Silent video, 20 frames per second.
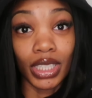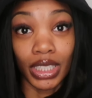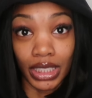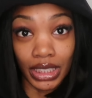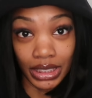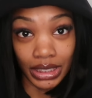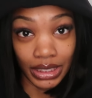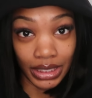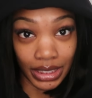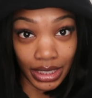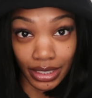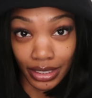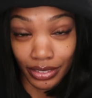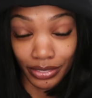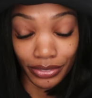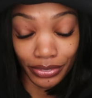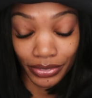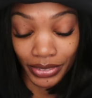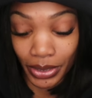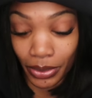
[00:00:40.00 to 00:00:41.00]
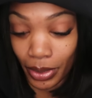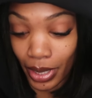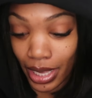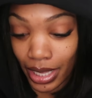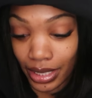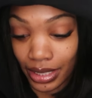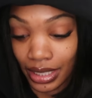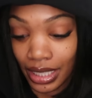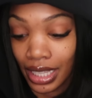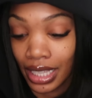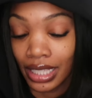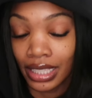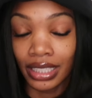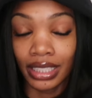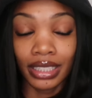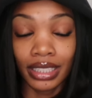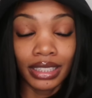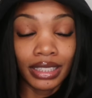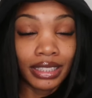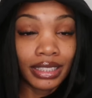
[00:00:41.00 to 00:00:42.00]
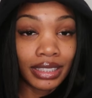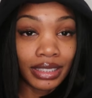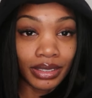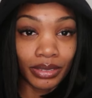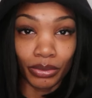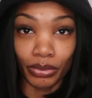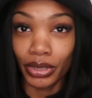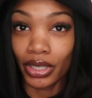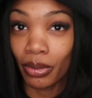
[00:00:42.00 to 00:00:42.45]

good stuff. Okay. We're